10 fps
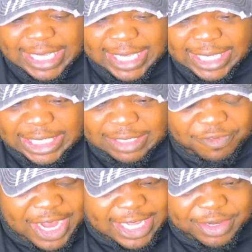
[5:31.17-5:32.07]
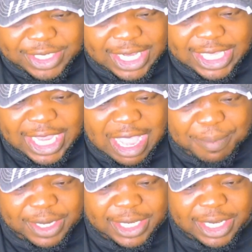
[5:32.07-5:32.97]
Flat. There's nothing
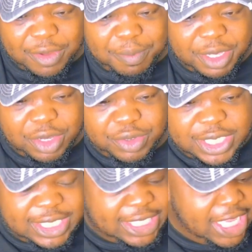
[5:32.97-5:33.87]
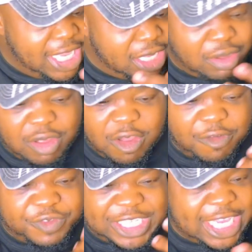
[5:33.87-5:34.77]
happening there, but there's this heat of
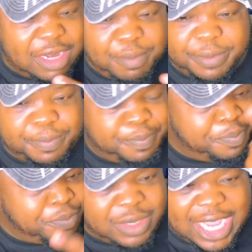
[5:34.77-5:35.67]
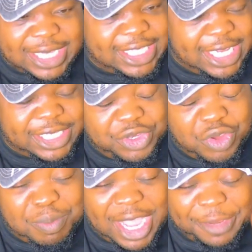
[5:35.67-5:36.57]
cinnamon that stays in your
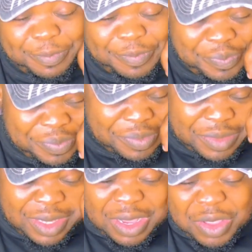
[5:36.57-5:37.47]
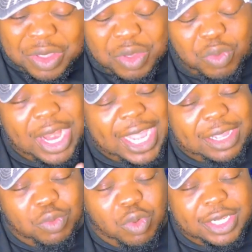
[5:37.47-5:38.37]
mouth.
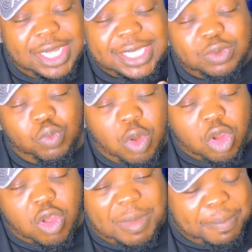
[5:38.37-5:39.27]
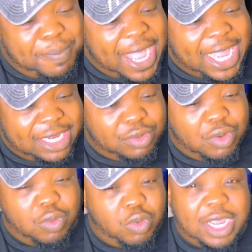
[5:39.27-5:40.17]
What doesn't work on my palate,
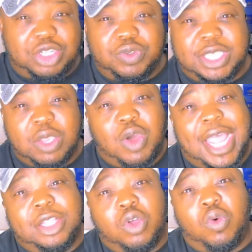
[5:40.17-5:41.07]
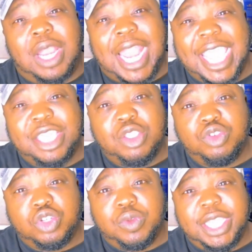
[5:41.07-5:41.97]
or what I should say, what I don't like
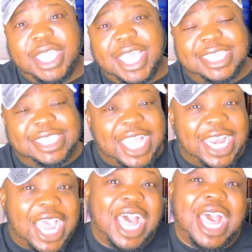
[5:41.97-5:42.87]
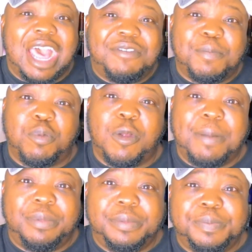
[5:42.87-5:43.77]
usually, is that I have a
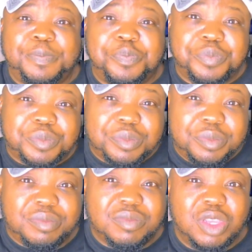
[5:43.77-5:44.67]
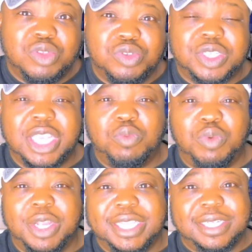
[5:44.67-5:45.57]
problem usually
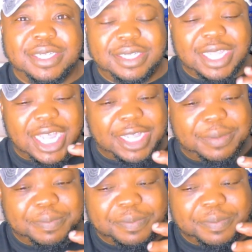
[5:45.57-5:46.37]
with um